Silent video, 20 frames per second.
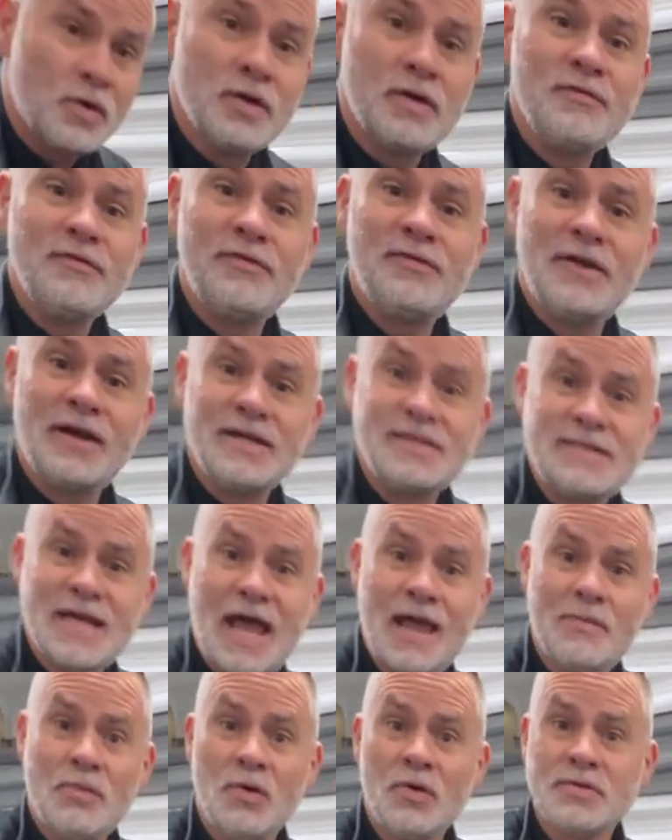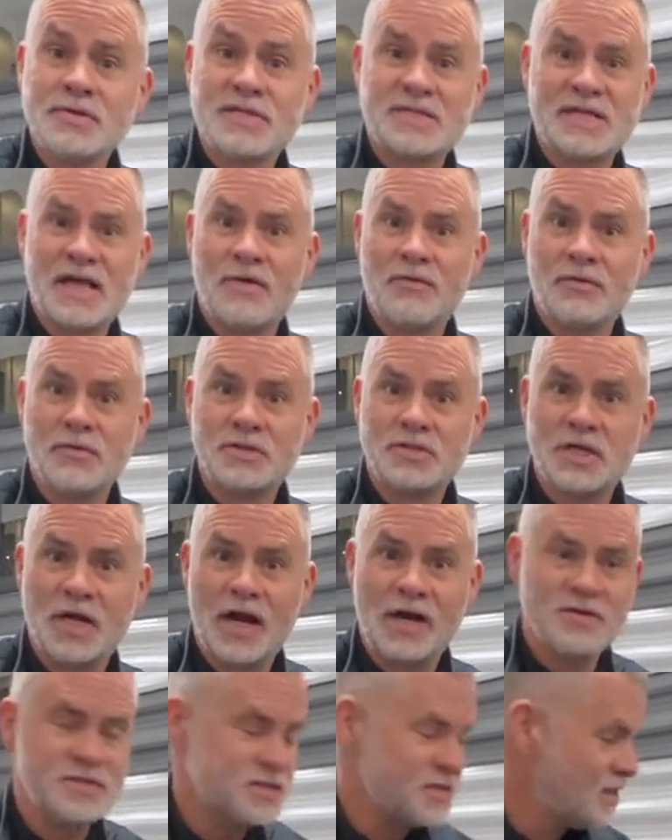couldn't fit a table, several
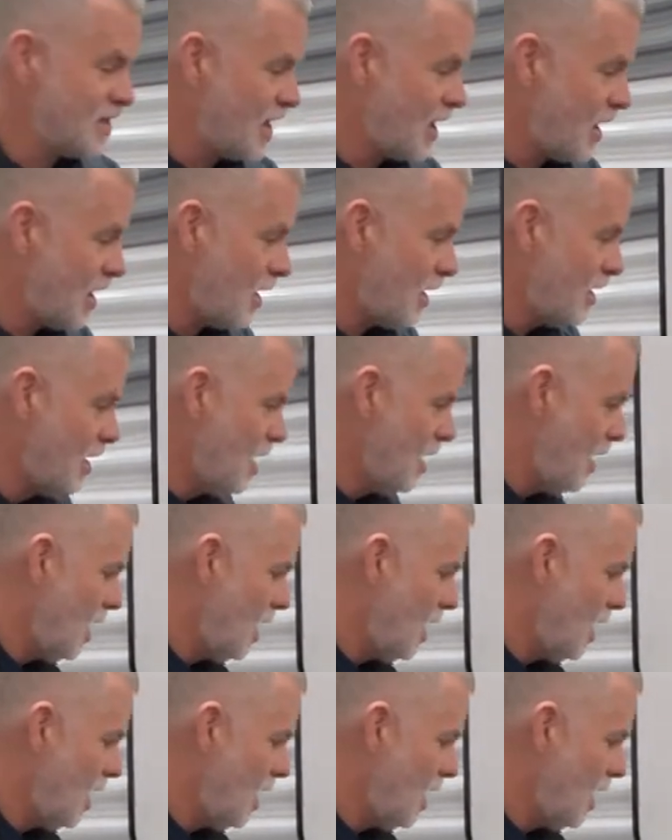chairs in there.